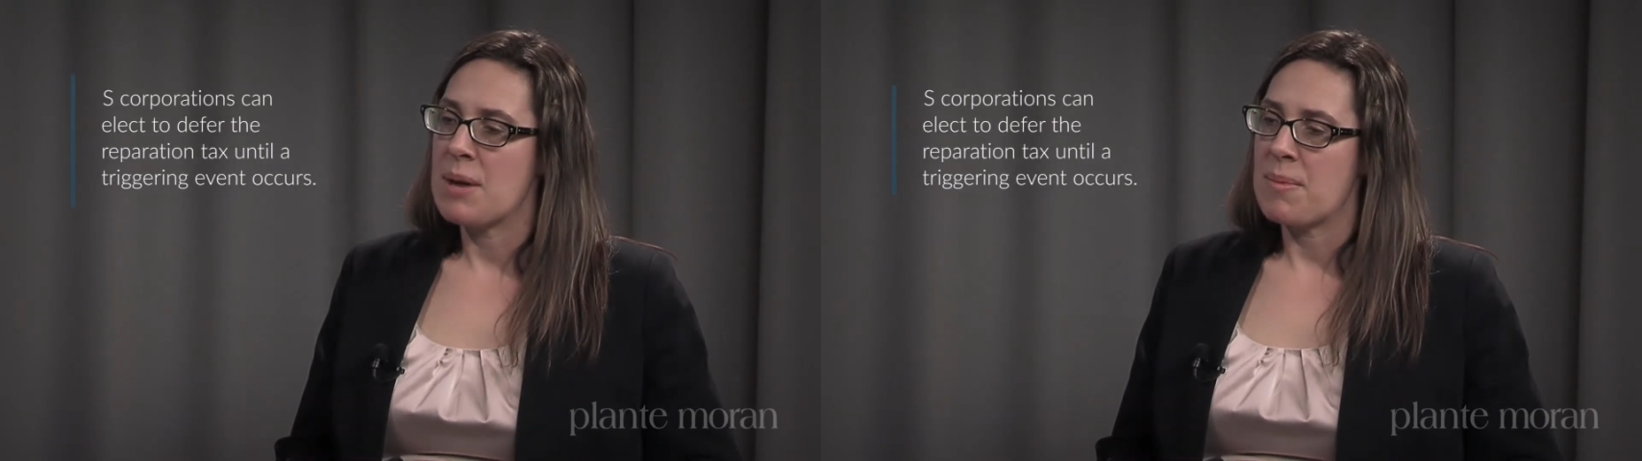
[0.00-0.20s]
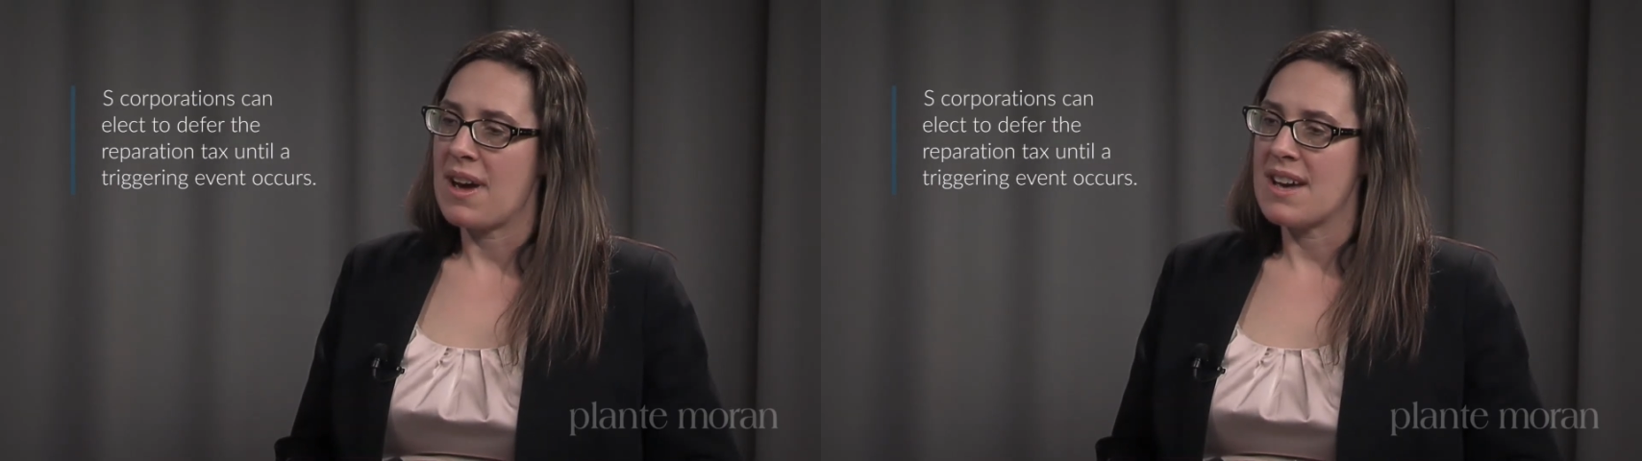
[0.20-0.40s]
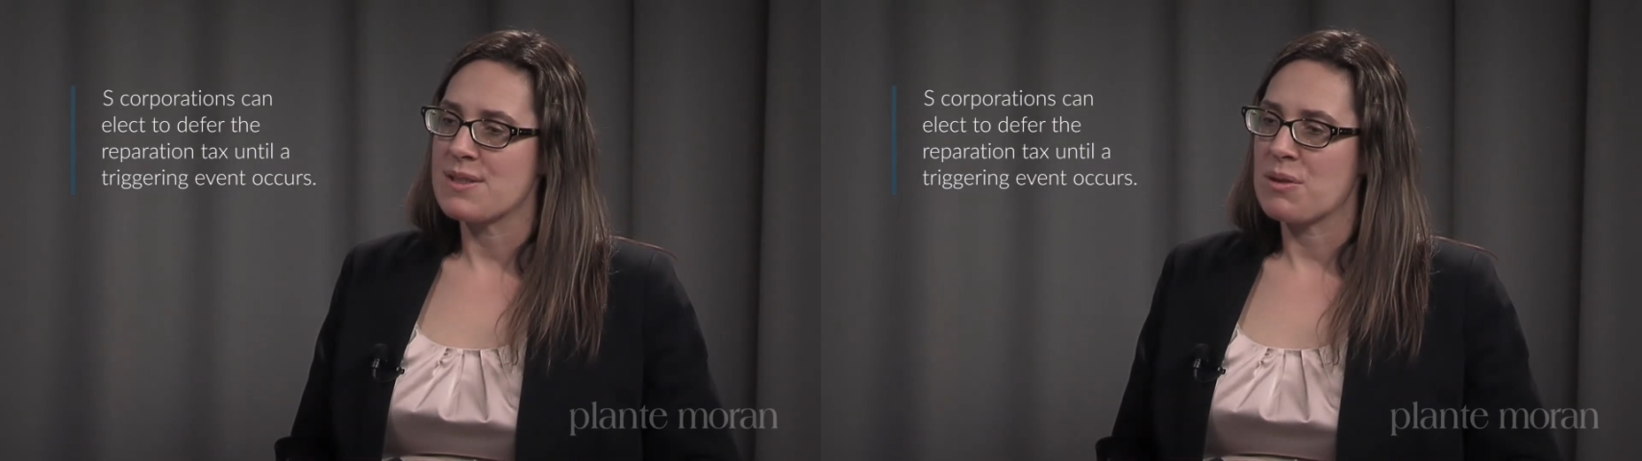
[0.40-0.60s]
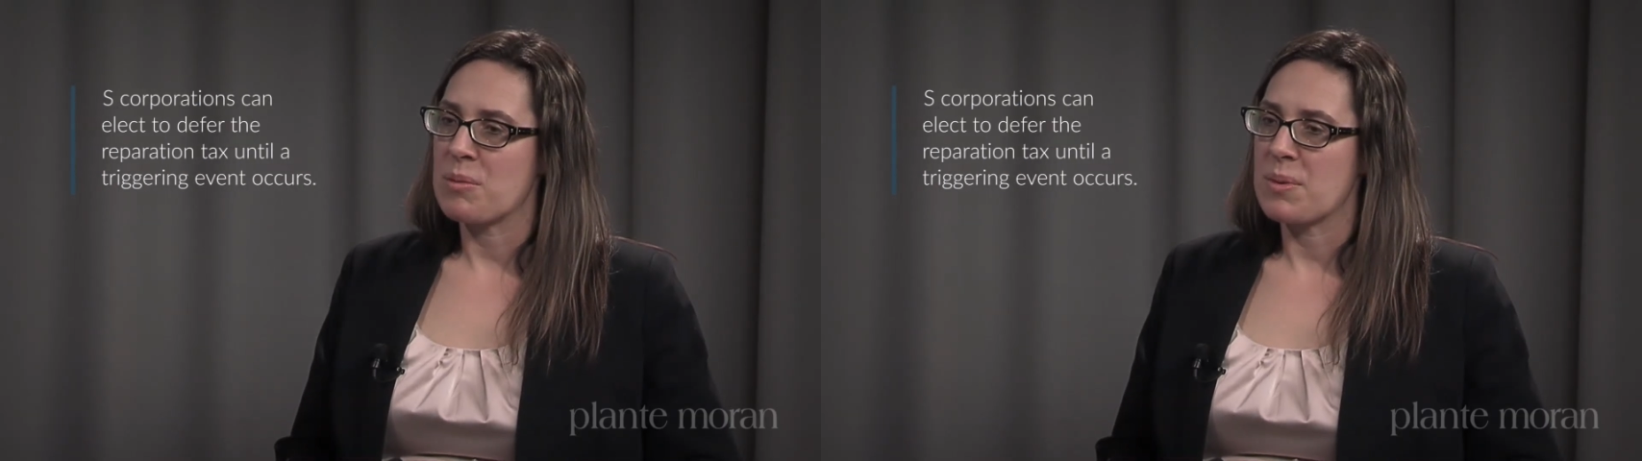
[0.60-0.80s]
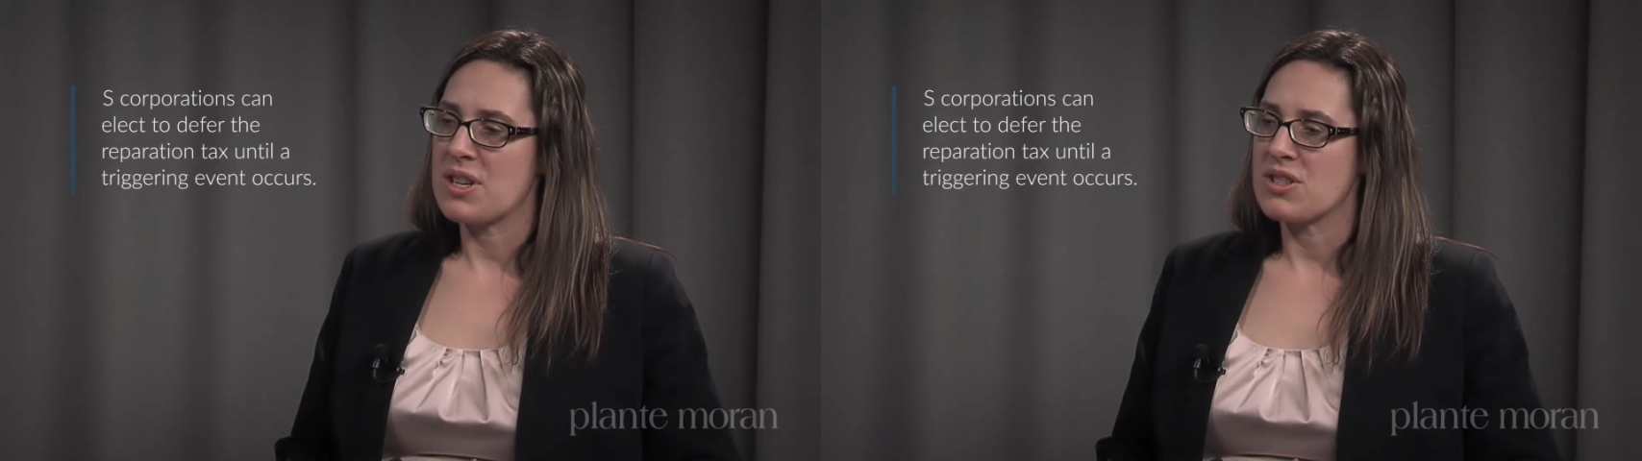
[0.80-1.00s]
but S
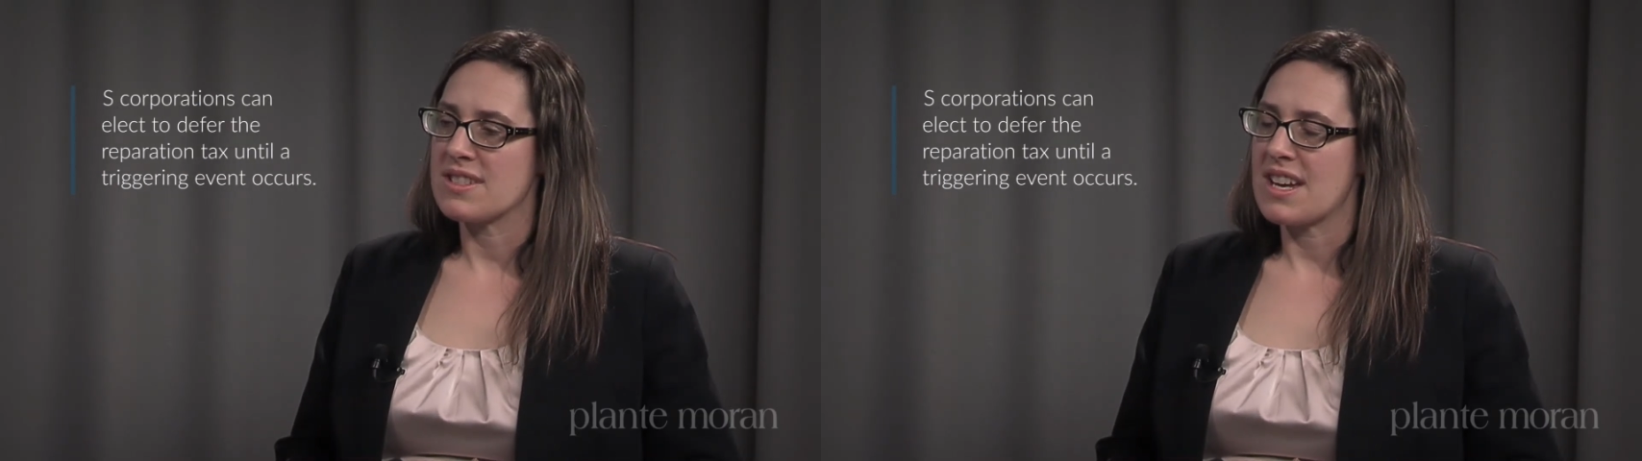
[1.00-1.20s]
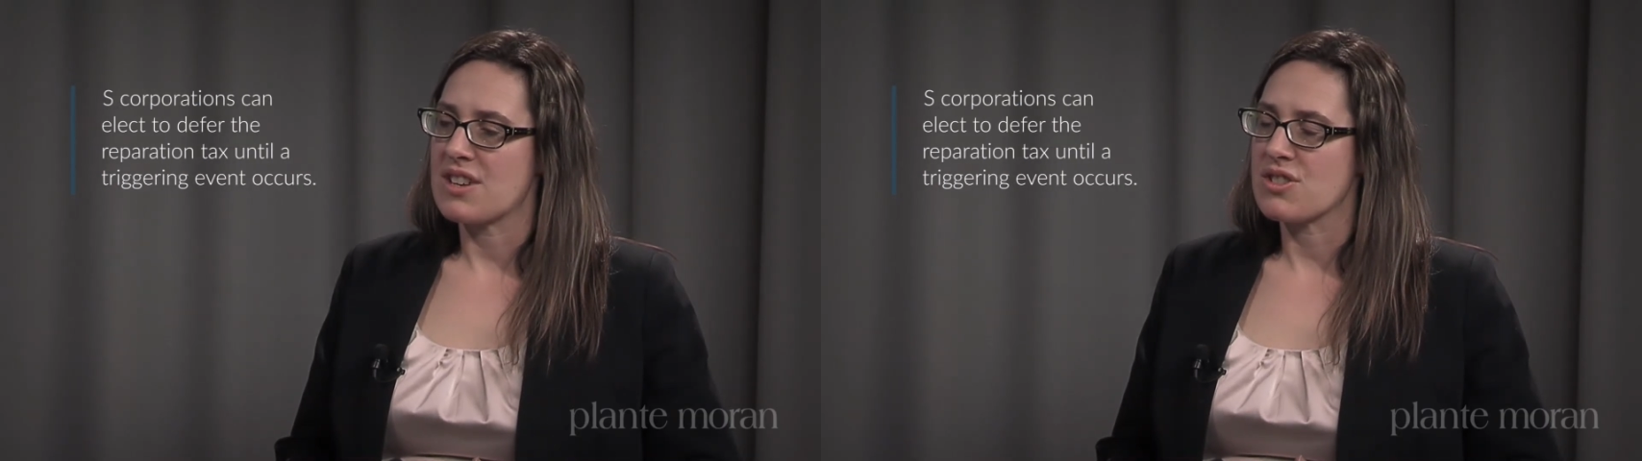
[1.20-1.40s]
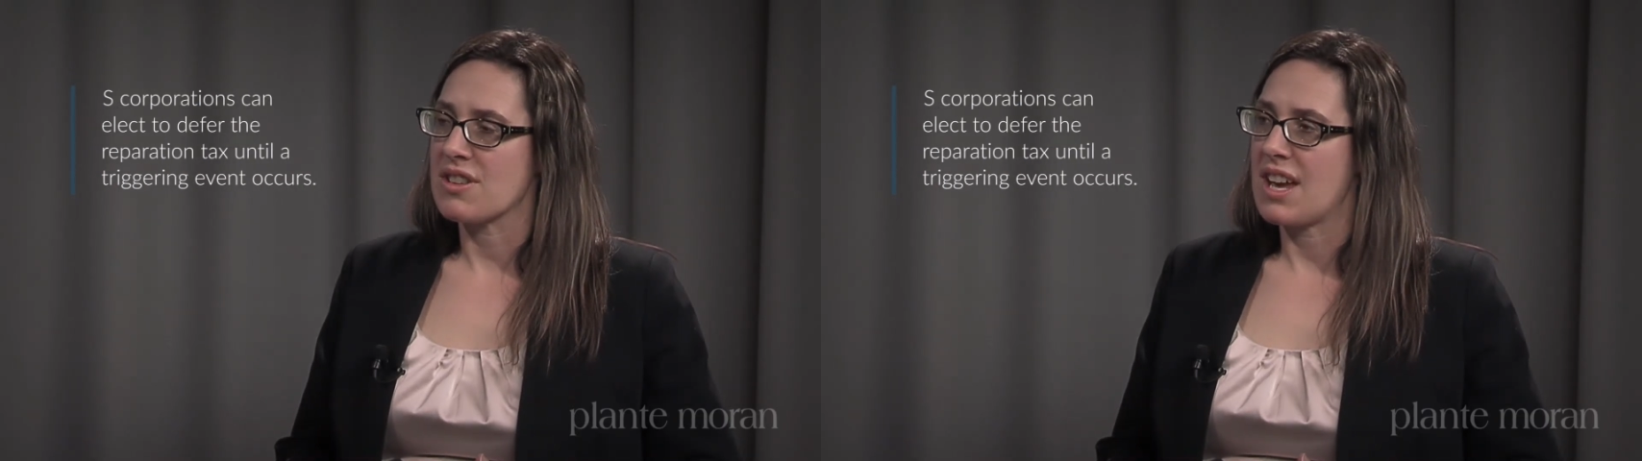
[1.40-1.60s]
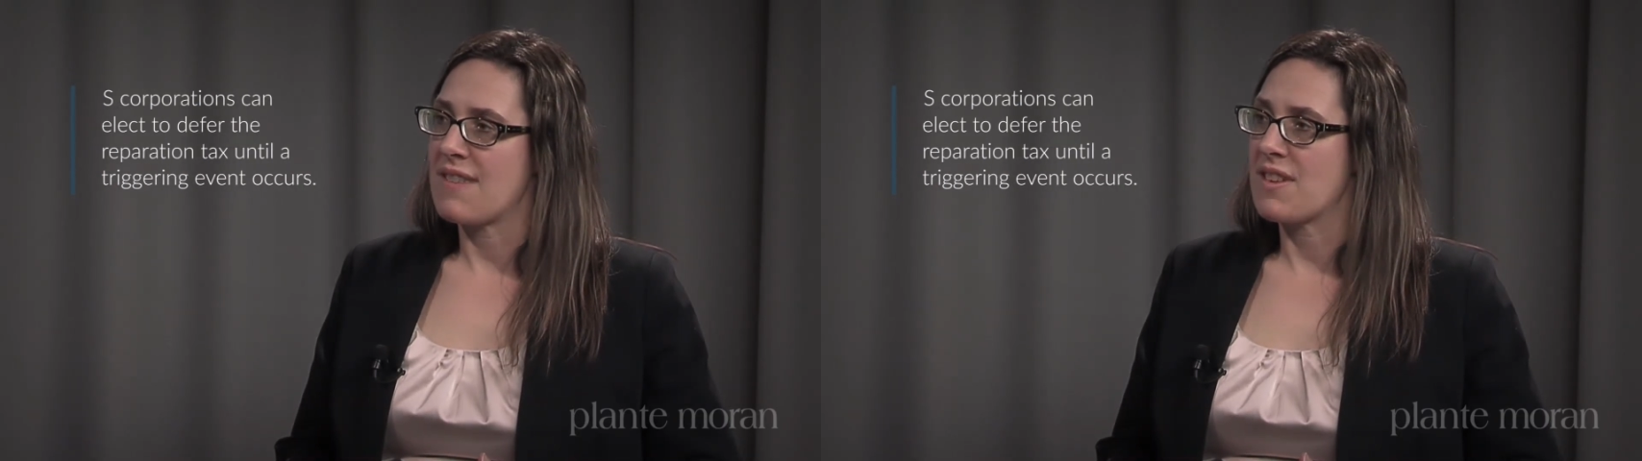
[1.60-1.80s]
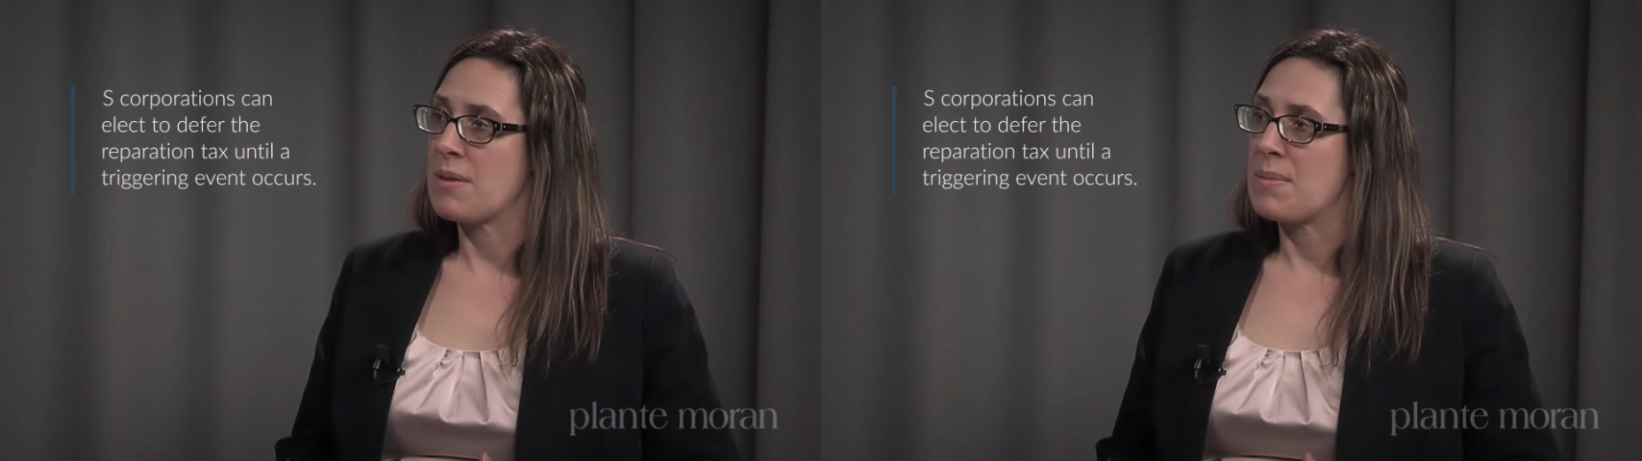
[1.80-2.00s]
corporations actually have the